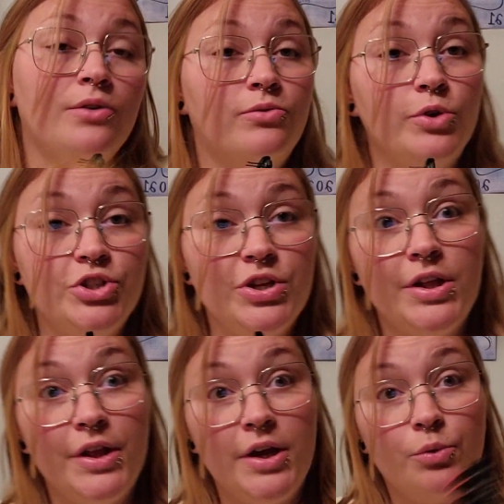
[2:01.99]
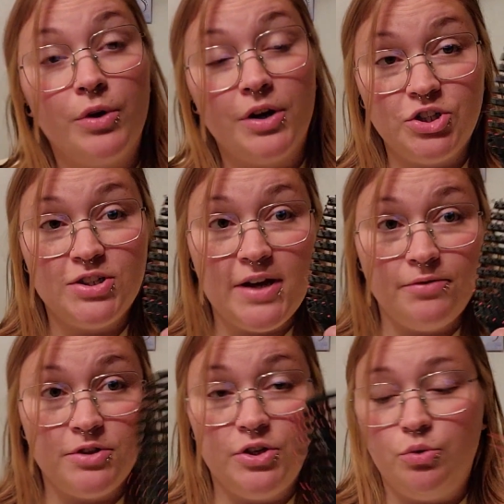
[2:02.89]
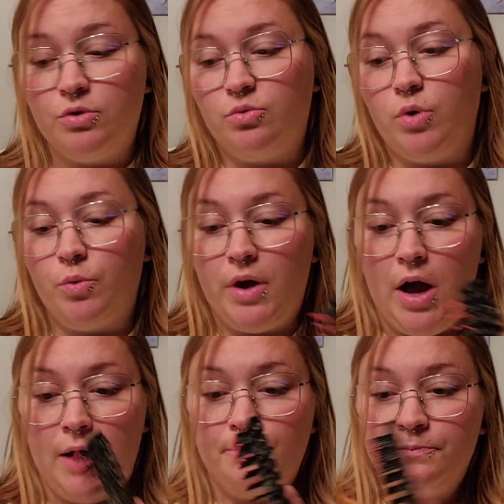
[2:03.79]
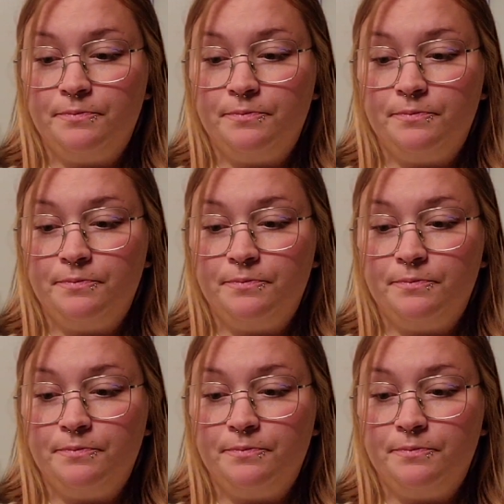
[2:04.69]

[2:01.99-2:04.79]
fortunately, we're gonna just have to do with what we got.